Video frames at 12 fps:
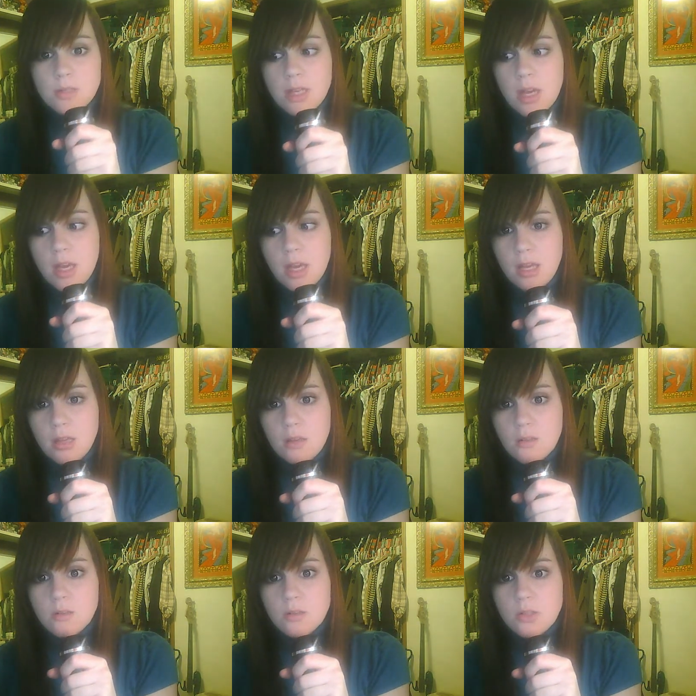a night,
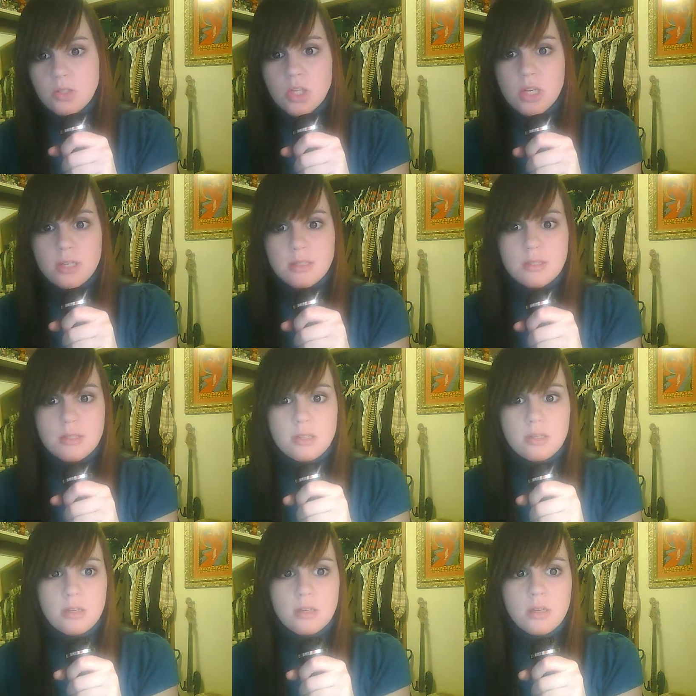just
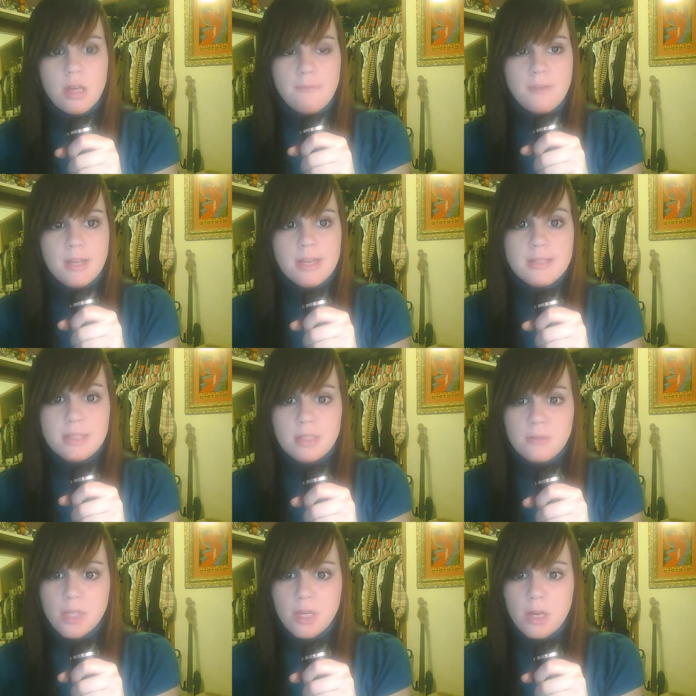if it is
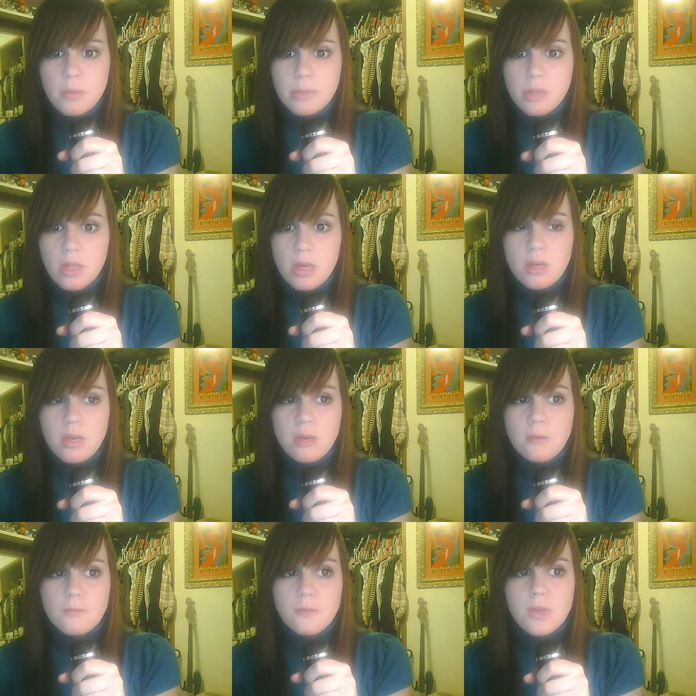divvied up, like
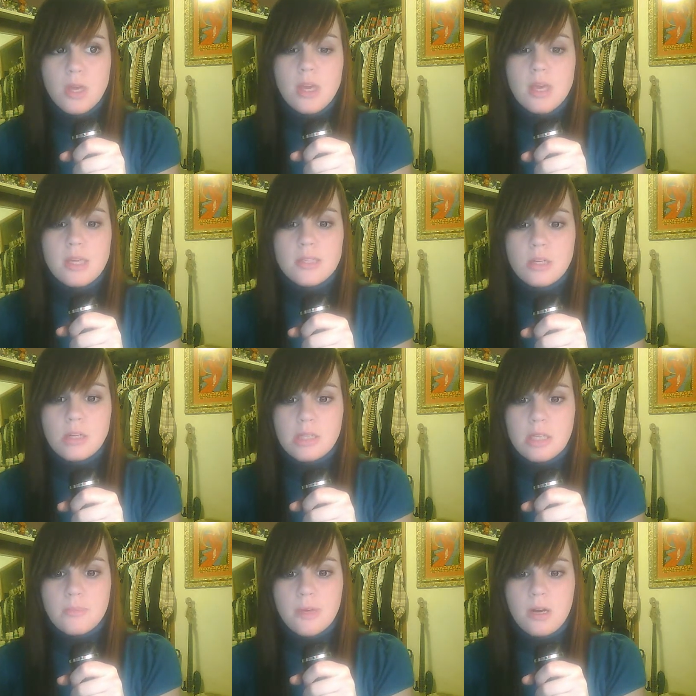if he's
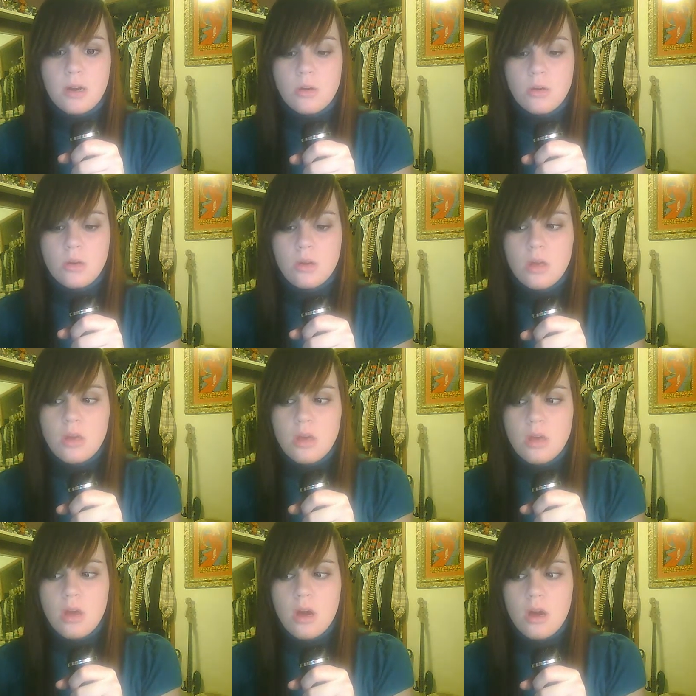talking about,
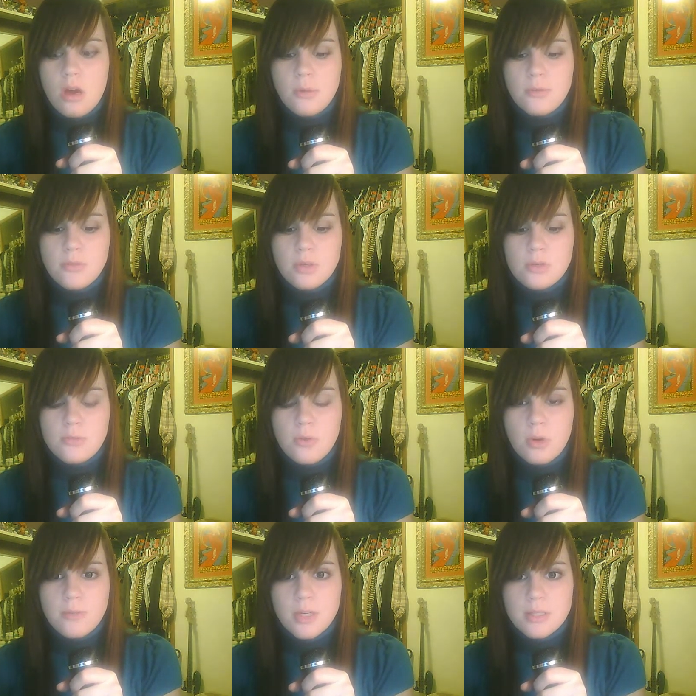if there's
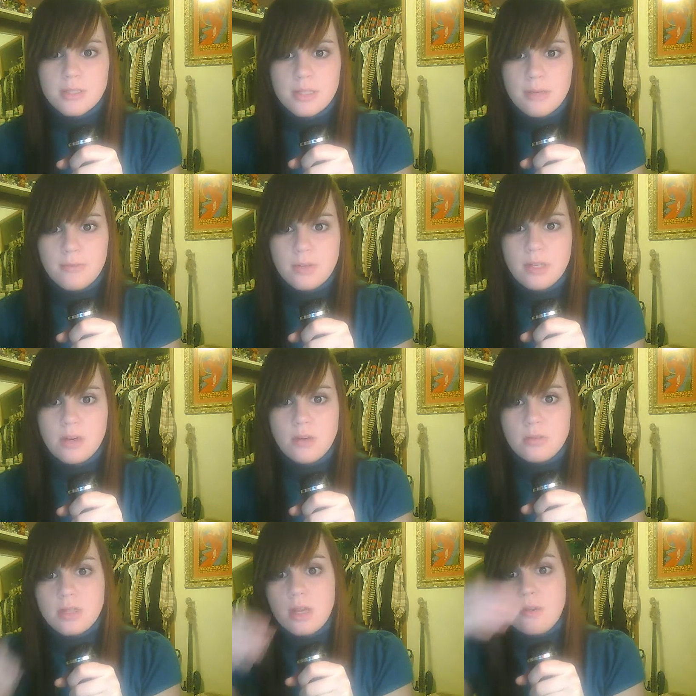4 of us, it's
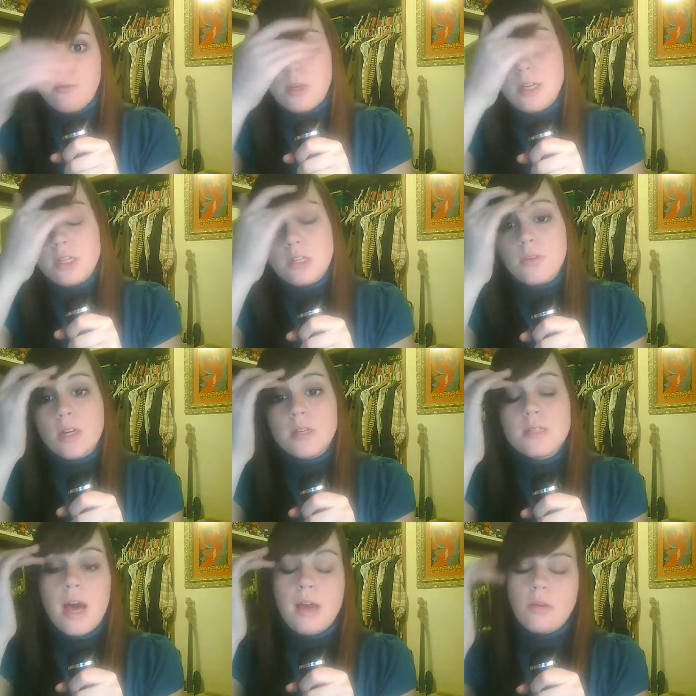$70 a night for each of
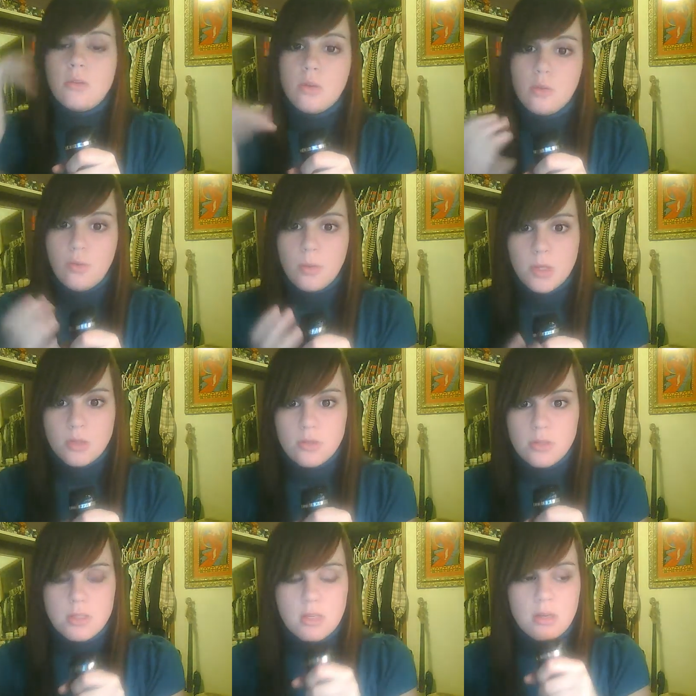us, I don't know if I'm
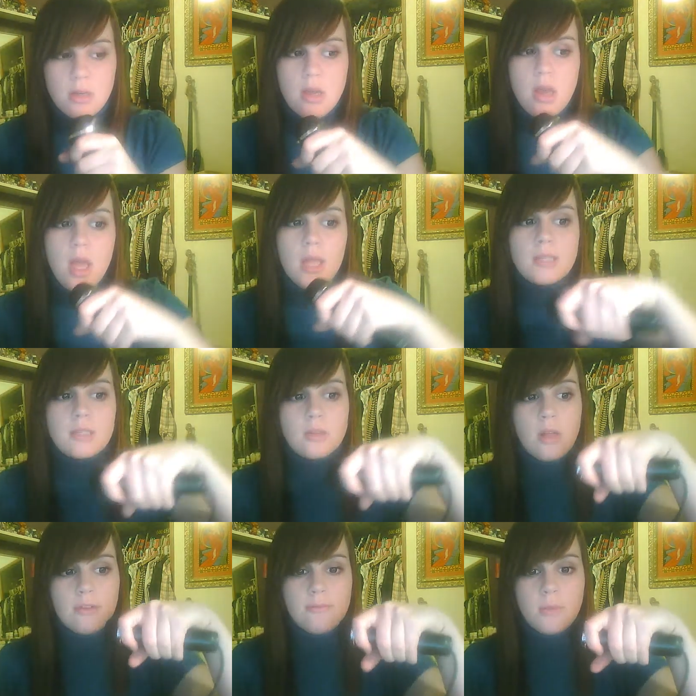interested. That's a
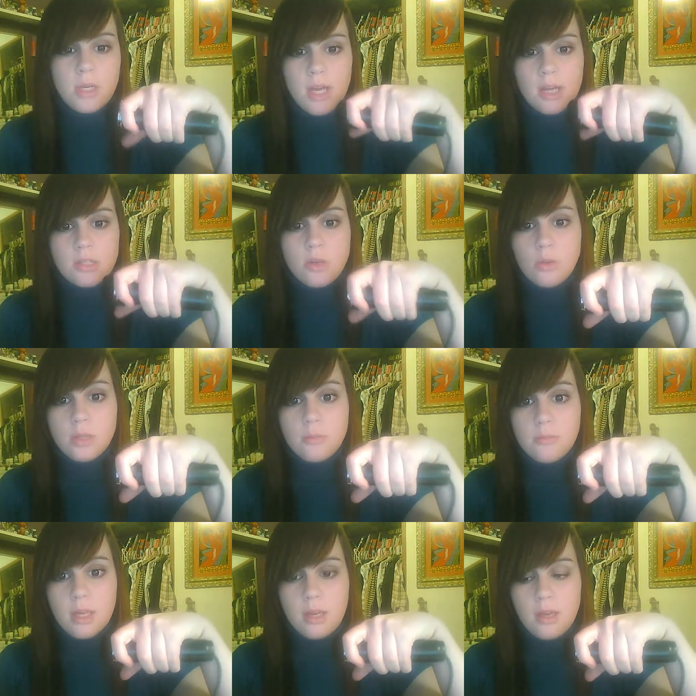lot of money. I told
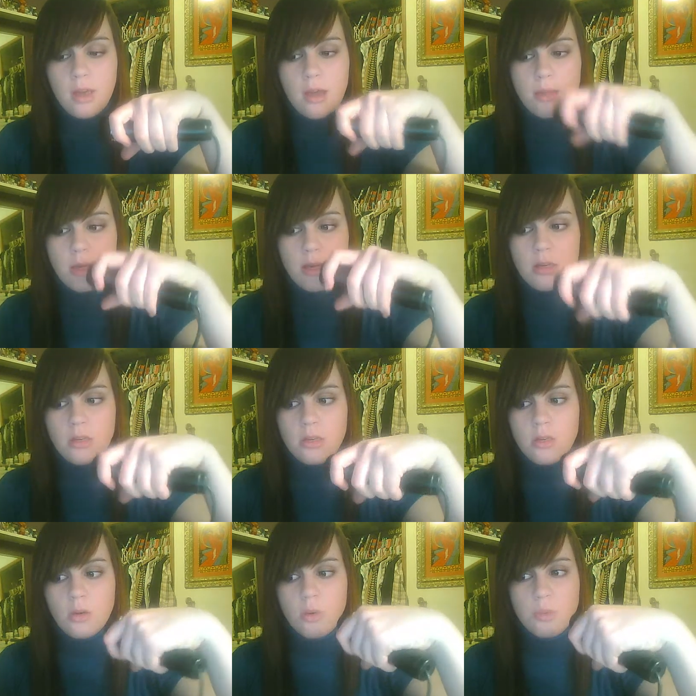him that I think,
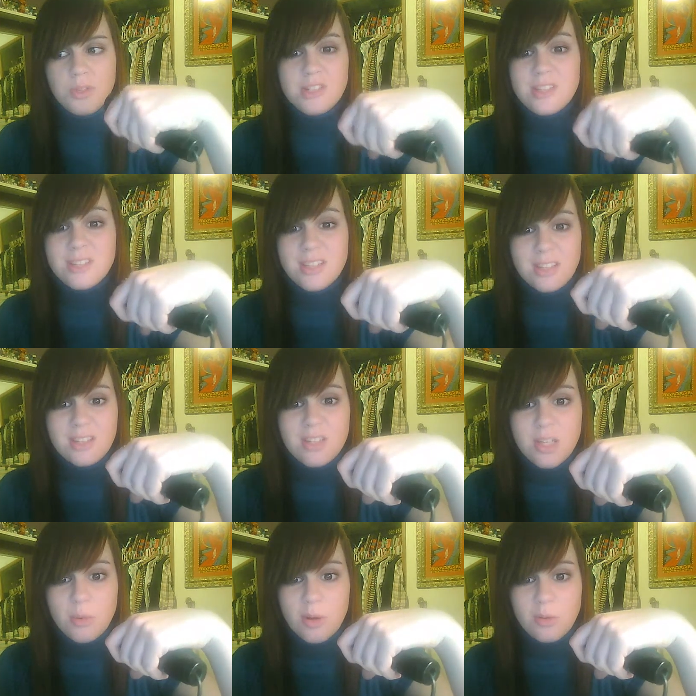you know, we should just get a
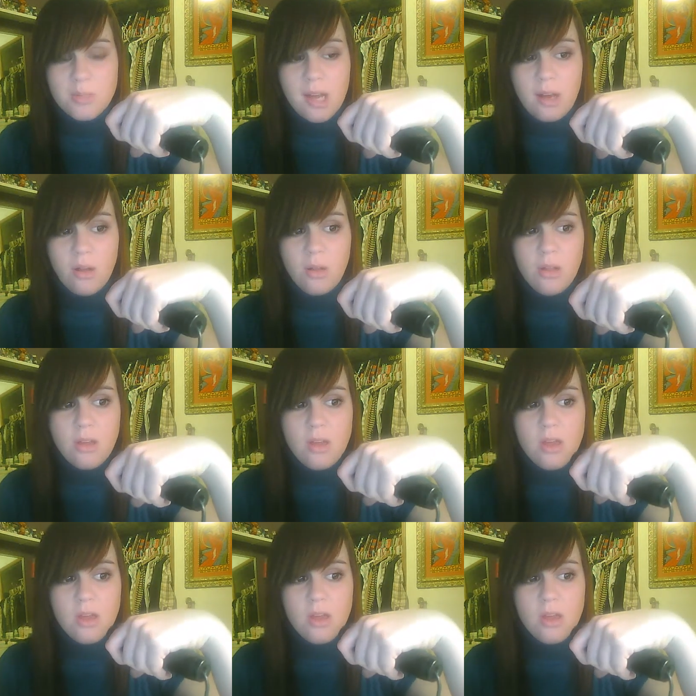cheap hotel